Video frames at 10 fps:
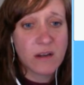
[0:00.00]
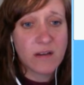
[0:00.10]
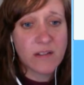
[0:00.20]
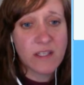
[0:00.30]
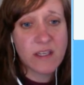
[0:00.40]

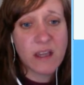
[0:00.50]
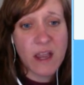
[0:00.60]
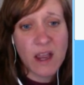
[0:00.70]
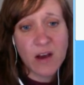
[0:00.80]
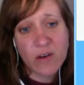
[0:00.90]
see
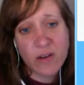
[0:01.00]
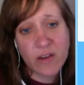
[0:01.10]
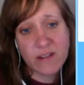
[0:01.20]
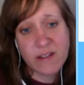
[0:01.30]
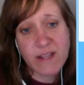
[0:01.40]
how
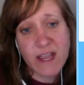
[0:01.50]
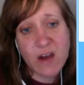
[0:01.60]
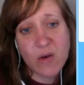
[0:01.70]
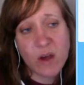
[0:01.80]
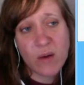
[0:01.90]
it's
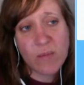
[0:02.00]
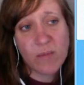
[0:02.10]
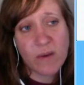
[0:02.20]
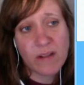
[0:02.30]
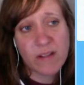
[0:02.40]

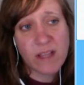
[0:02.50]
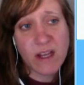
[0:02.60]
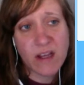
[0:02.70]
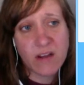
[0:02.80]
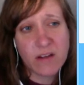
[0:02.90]

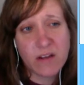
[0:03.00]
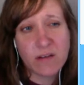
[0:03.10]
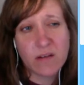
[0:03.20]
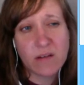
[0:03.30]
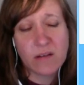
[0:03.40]
not
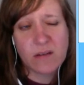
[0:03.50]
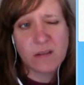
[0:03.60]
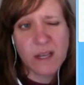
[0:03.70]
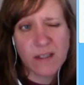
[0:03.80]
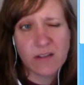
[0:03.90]

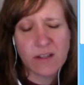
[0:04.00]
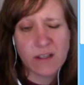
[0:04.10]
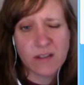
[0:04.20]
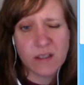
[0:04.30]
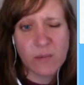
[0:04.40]
technically
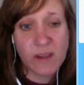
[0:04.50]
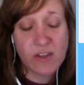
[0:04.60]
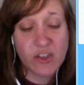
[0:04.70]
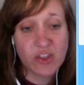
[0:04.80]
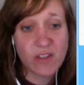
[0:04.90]
a
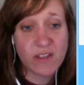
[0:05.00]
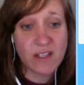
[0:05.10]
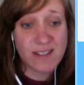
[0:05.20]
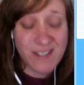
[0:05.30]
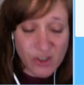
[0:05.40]
subpage, it's just an
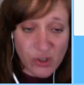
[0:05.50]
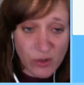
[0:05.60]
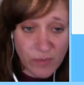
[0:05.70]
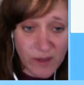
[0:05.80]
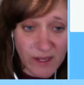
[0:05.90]

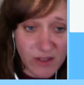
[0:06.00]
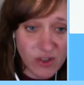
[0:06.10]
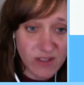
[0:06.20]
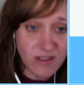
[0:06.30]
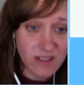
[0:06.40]
additional page
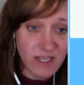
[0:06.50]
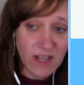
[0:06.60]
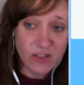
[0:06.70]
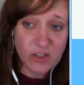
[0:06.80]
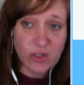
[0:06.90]
that's
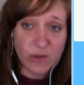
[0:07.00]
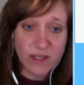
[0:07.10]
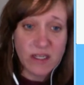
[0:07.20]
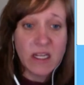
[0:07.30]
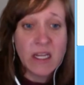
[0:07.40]
attached to
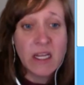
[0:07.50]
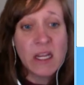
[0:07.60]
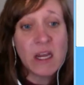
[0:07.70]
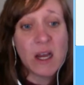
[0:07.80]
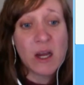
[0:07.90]
it.
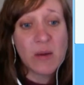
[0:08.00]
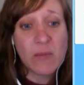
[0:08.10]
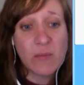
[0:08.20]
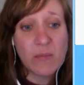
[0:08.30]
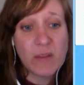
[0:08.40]

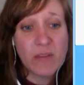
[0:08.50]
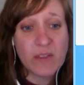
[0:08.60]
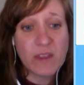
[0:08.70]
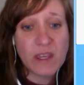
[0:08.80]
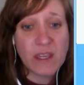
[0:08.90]
But
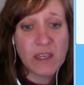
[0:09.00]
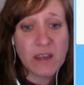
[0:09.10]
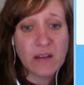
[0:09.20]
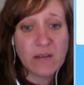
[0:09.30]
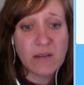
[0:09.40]

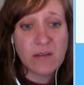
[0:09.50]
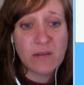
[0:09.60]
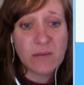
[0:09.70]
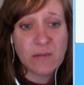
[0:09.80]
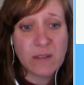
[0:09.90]

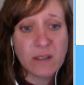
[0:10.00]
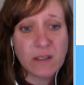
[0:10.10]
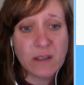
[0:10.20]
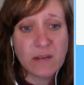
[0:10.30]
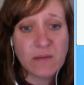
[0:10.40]

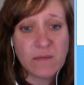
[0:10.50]
oopsie,